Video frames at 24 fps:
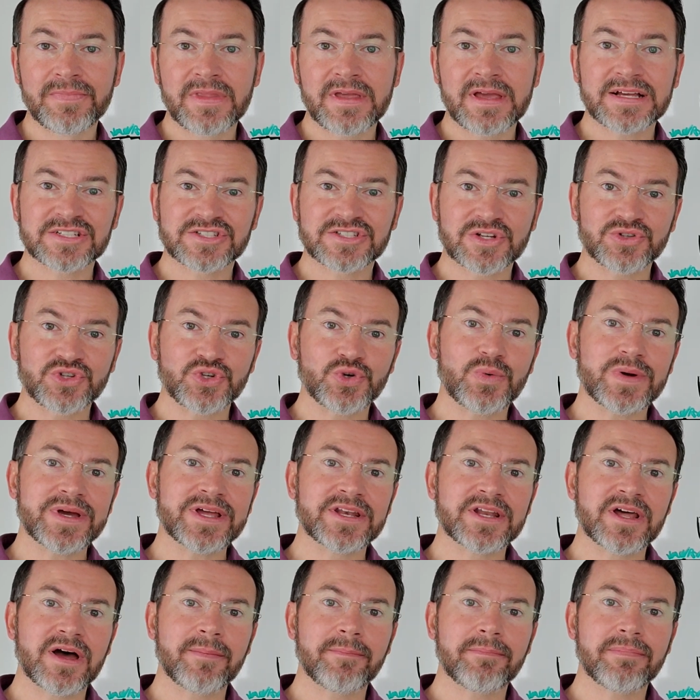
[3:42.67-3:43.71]
And so you
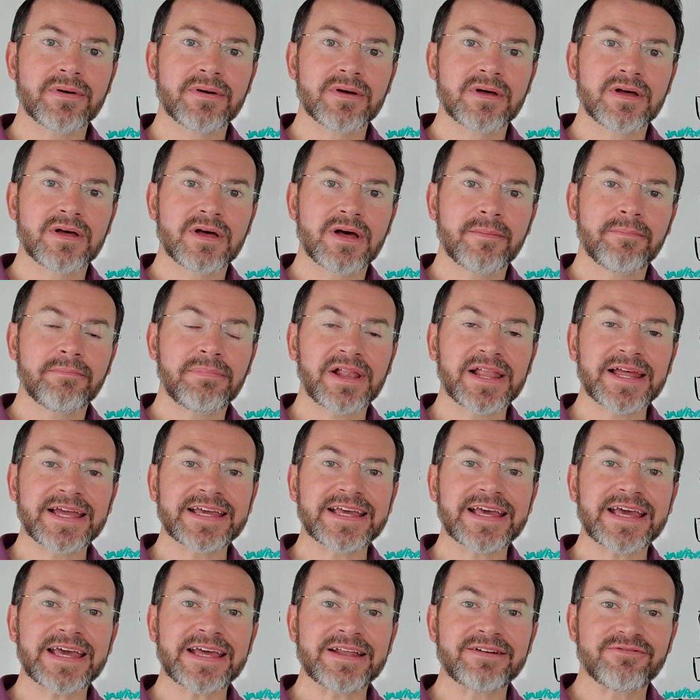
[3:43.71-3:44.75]
end up
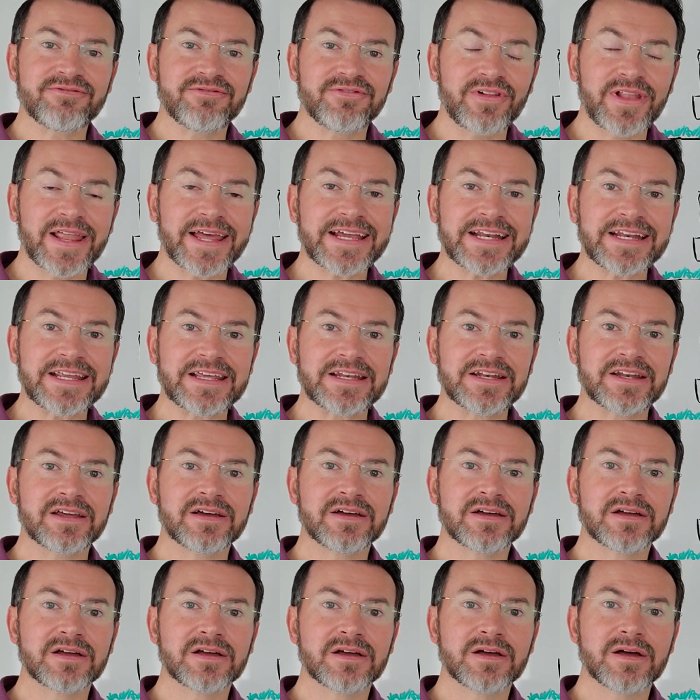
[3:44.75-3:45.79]
paying inflated
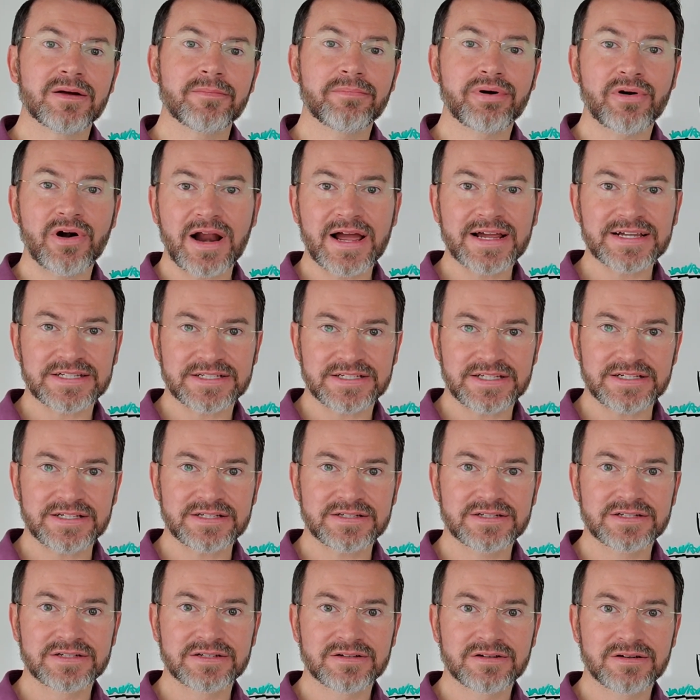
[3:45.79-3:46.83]

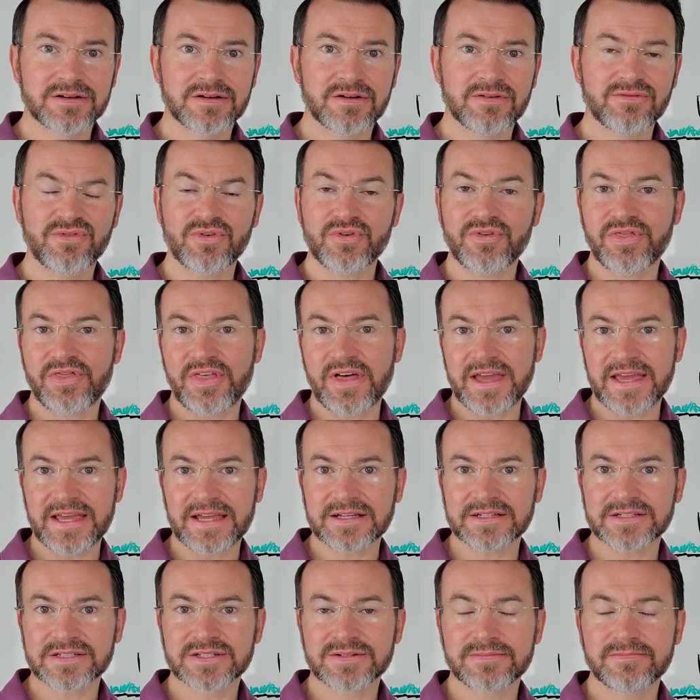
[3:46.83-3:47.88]
prices for
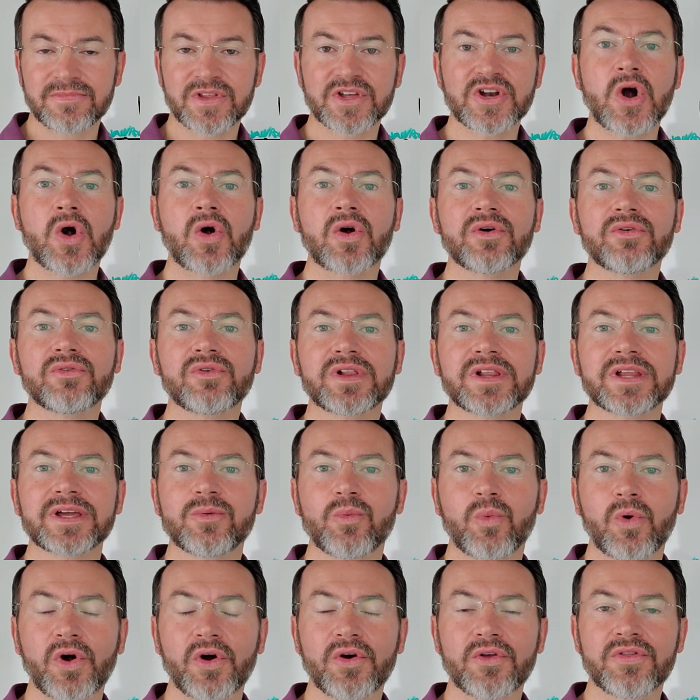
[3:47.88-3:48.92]
things that aren't really
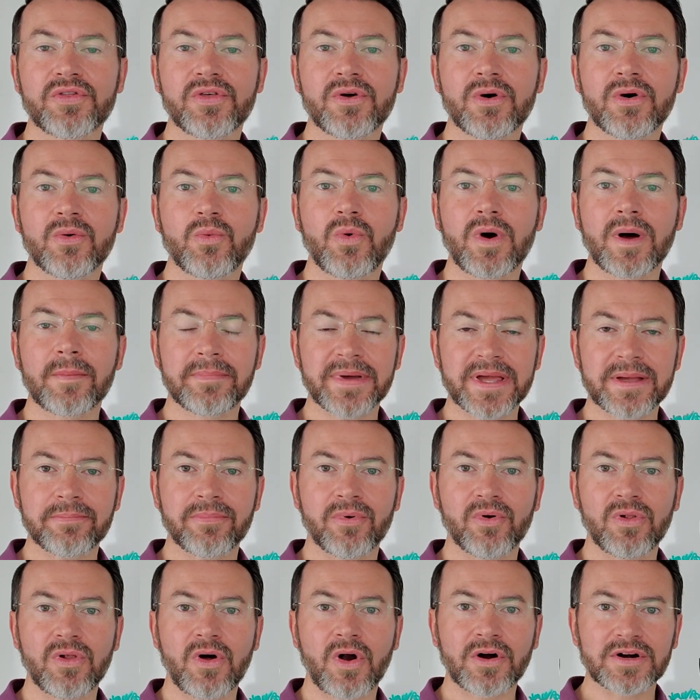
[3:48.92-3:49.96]
worth what
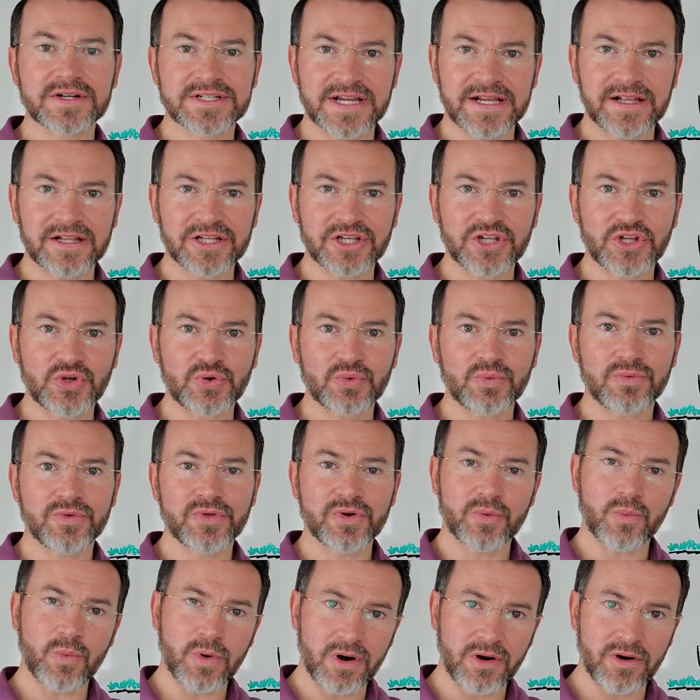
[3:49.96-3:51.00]
people are telling you
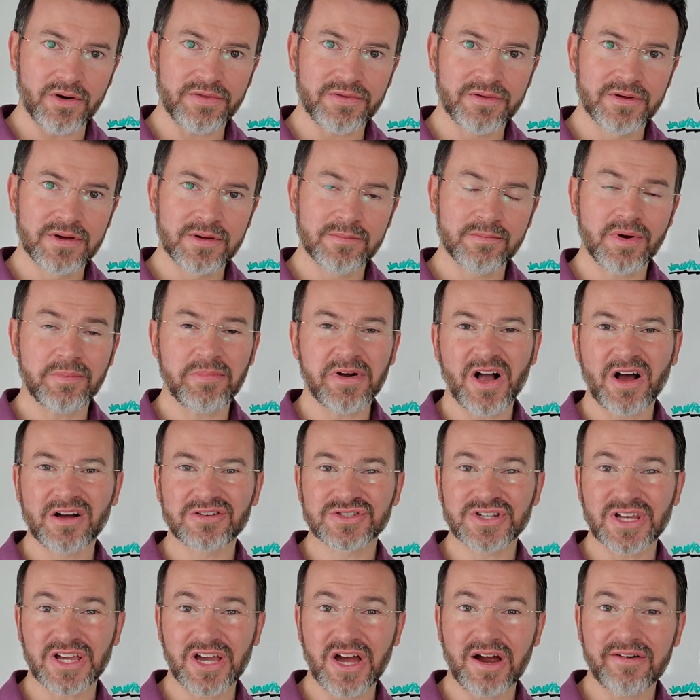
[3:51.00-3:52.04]
they're worth. But because
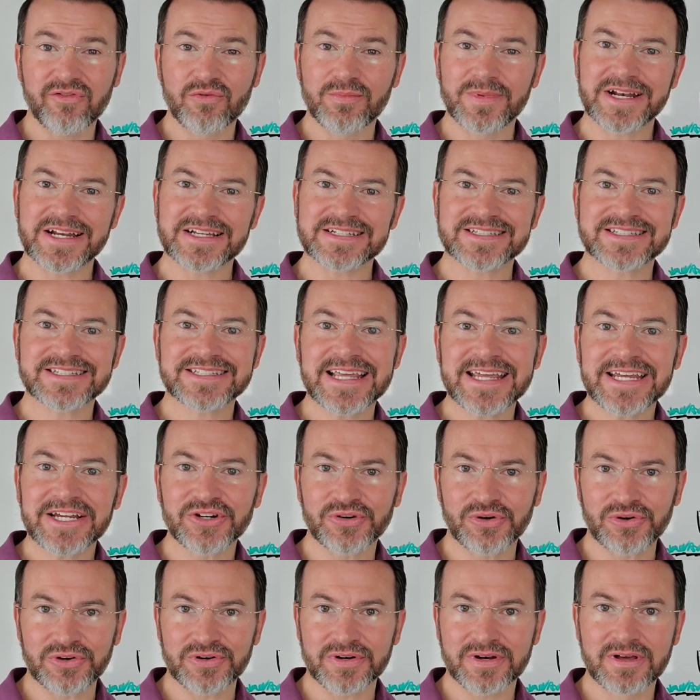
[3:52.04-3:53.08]
the government has
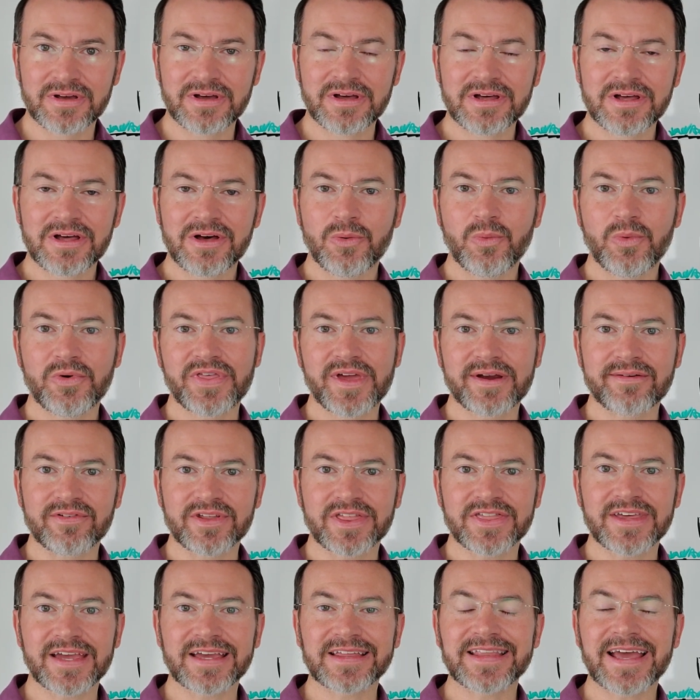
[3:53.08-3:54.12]
tinkered with
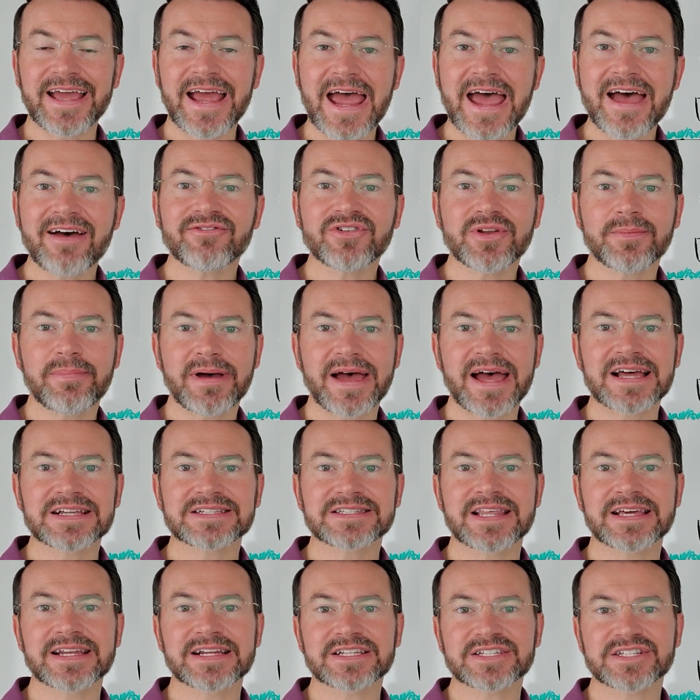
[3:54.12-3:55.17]
everything, they have to pass
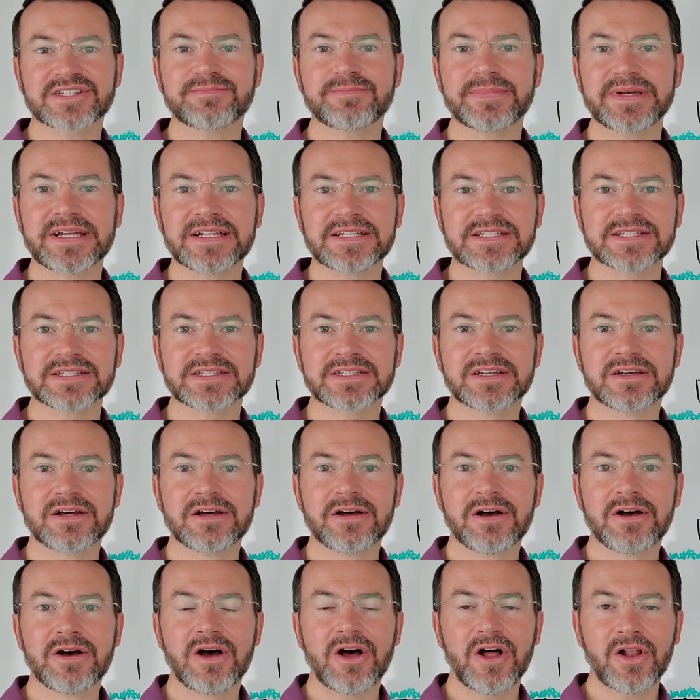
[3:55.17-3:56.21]
that expense
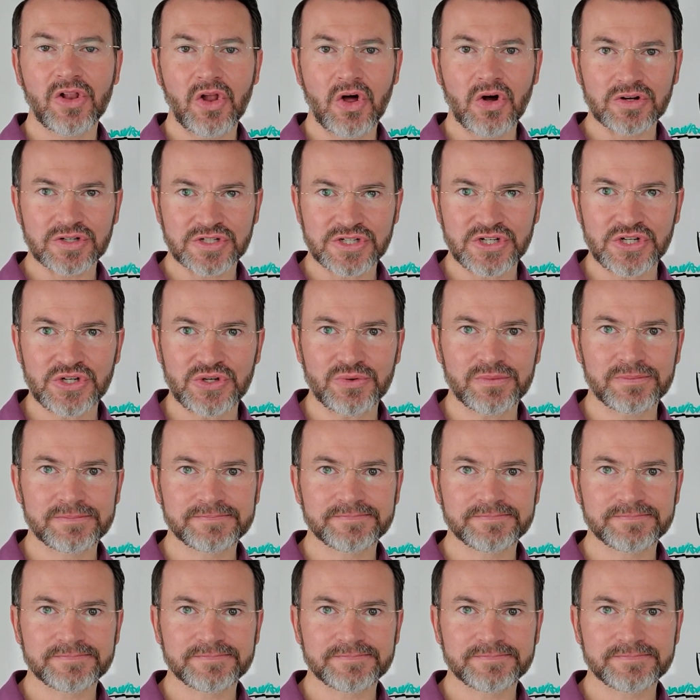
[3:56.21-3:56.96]
along to you.